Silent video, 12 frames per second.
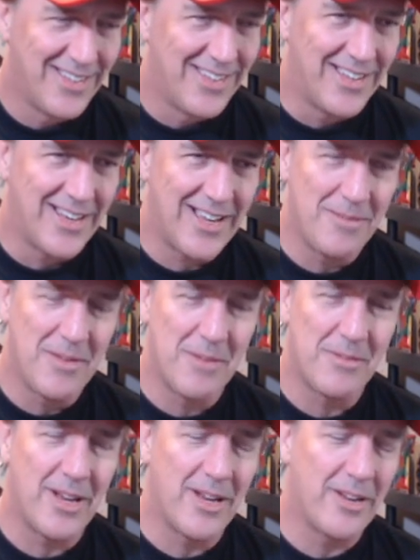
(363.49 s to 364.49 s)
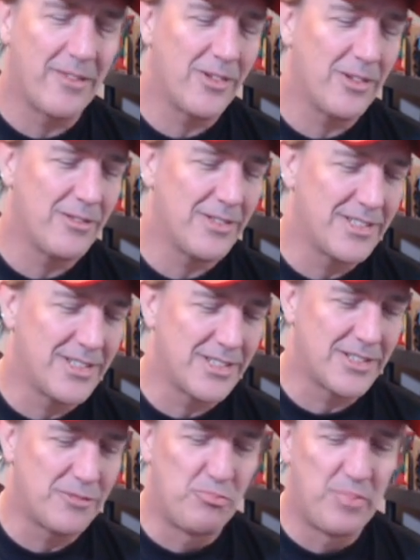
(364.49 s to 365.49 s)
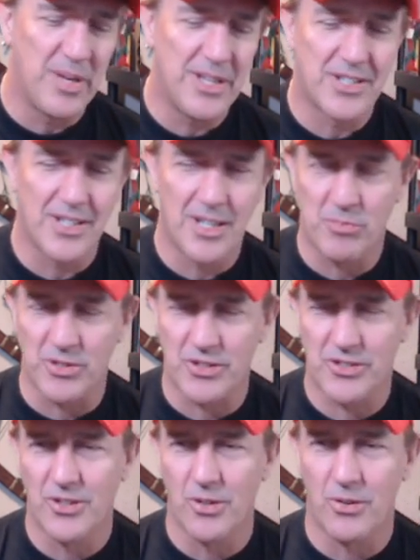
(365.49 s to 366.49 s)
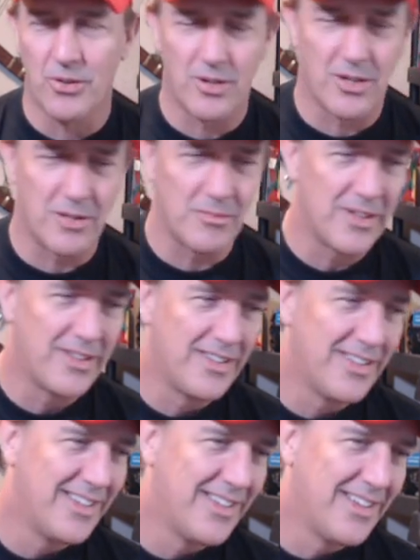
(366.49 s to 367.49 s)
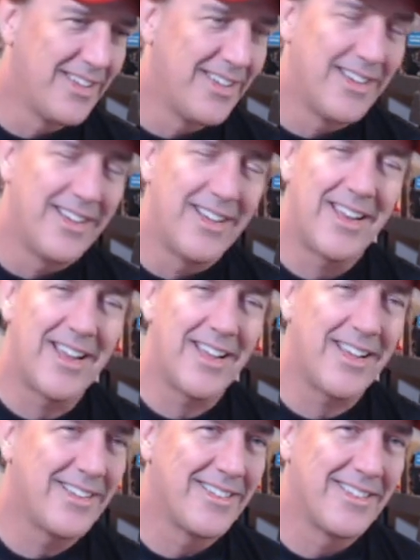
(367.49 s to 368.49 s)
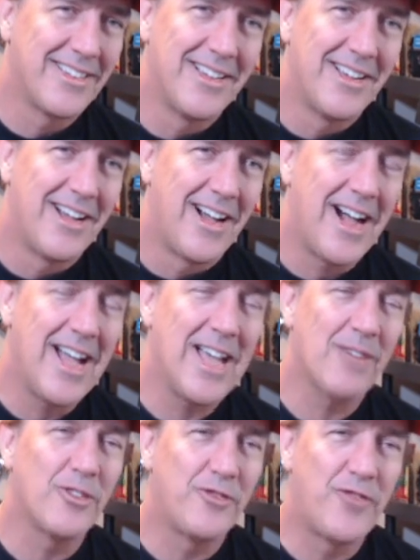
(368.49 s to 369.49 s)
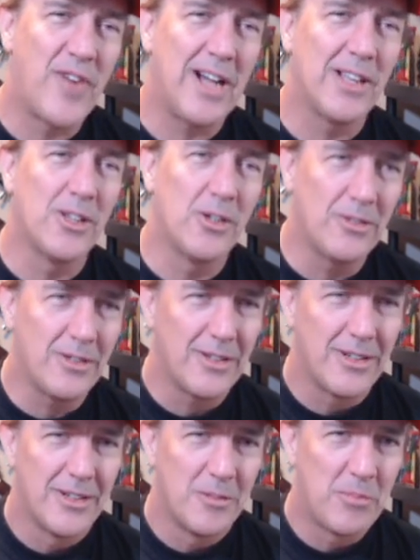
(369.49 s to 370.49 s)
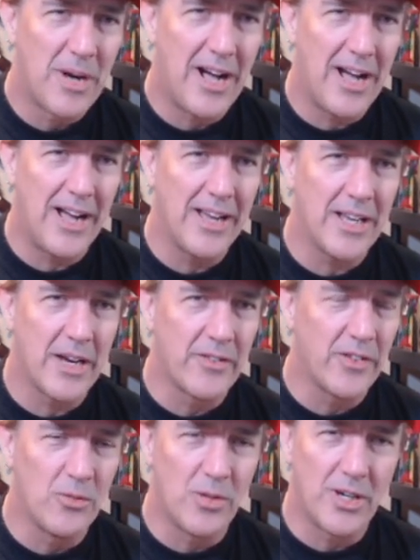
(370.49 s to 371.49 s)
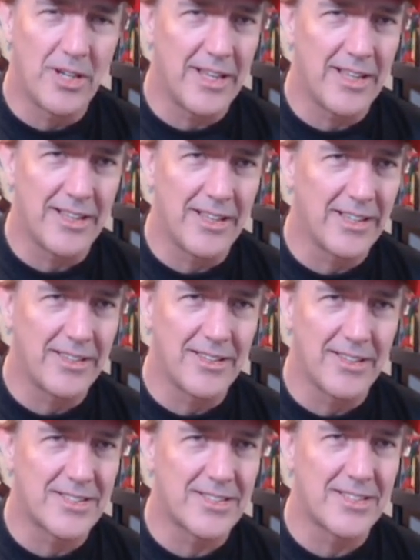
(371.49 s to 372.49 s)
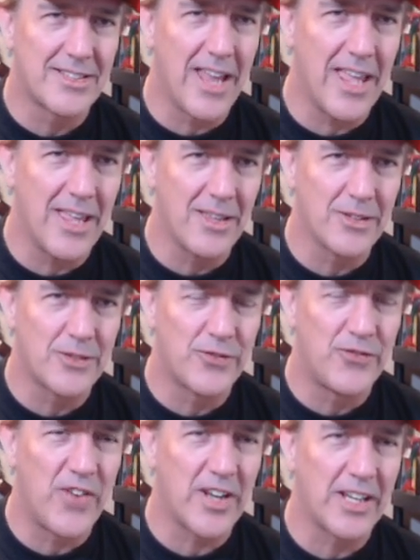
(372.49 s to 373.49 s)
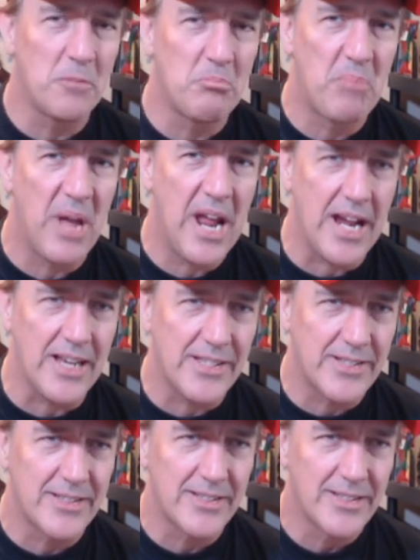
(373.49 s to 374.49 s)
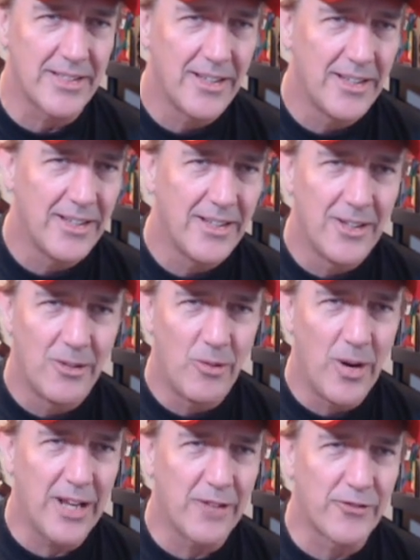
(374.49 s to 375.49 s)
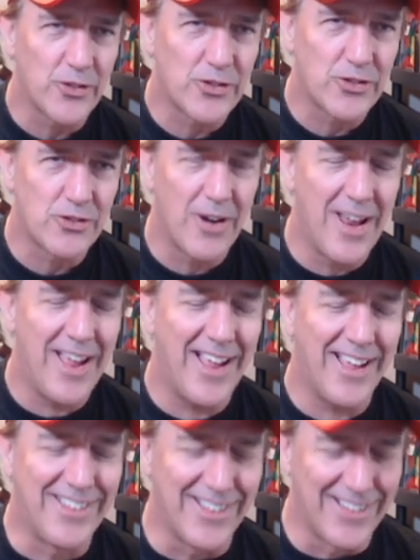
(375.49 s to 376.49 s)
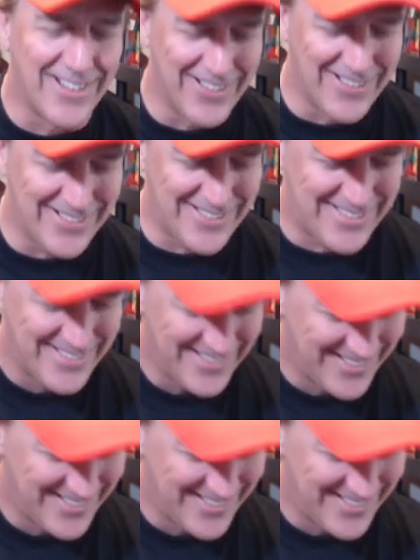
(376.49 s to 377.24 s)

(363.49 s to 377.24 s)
And I remember everyone just bitching up a storm. And I have to follow behind everyone at like this snail's fucking pace, waiting for stragglers.